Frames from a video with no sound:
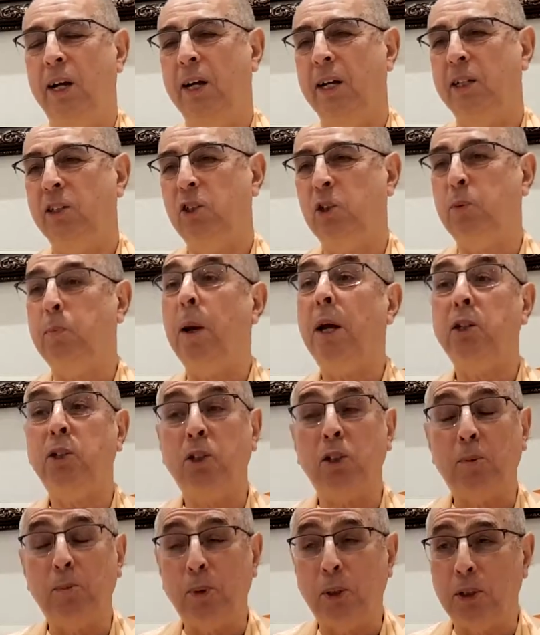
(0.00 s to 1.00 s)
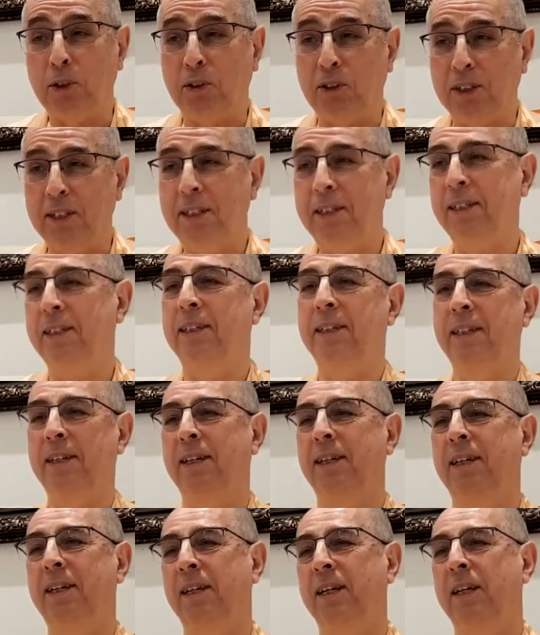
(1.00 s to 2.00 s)
special mercy,
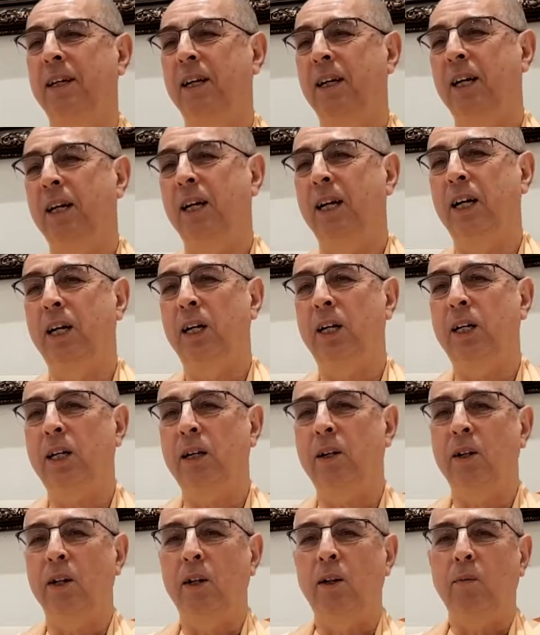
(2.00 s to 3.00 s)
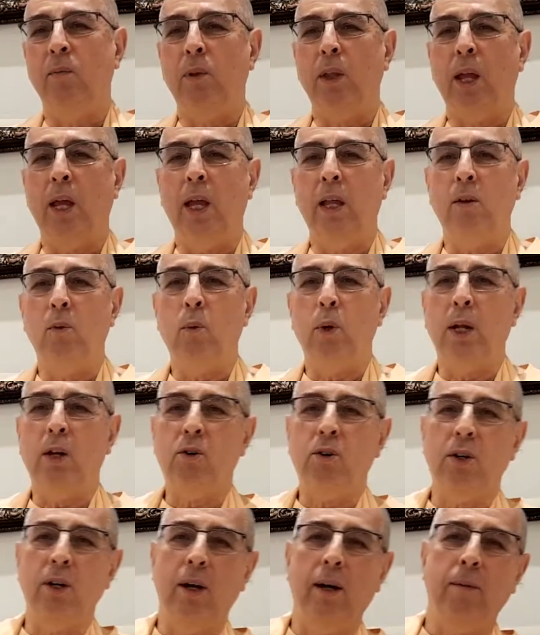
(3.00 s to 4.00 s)
uh, in which,